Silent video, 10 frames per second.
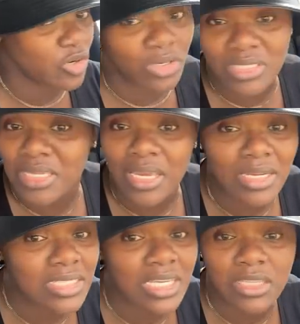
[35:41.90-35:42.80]
on the skin,
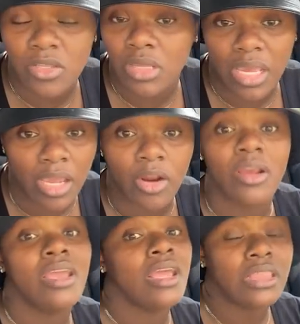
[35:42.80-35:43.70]
the teeth, or the hair.
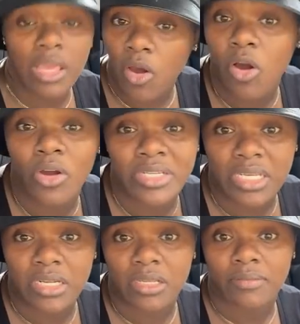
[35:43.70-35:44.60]
They all
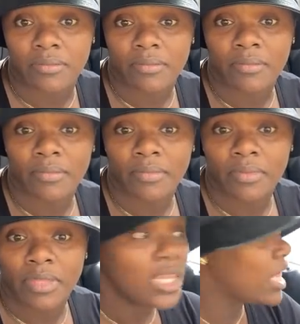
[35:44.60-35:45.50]
need it.
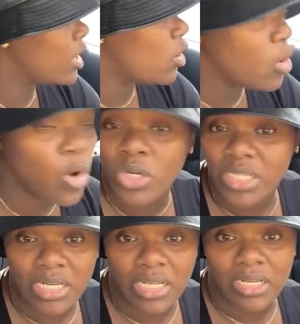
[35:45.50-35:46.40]
They all
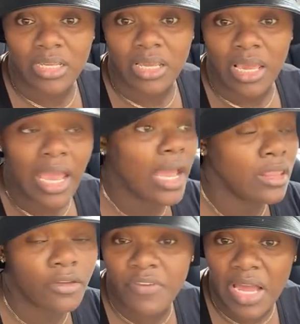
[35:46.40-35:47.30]
need it. And
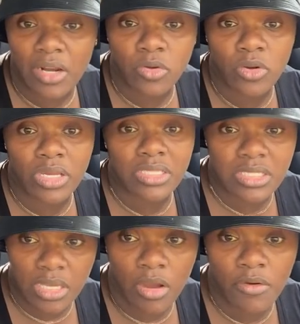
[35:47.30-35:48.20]
the follicle
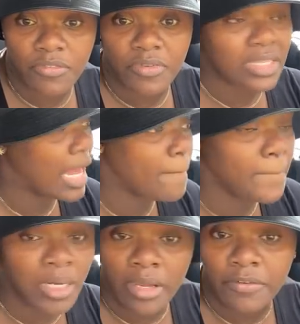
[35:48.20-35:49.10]
itself, that
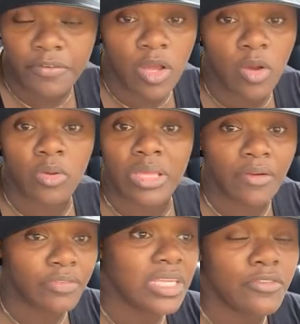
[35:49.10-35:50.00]
blood flow,
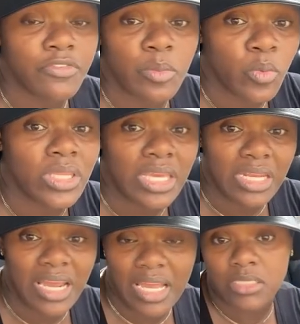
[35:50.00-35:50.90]
everything from
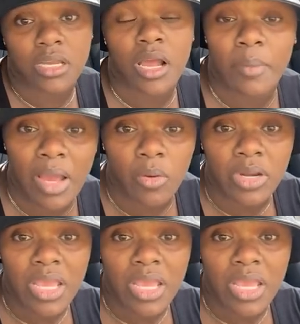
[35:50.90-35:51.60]
within has to come out.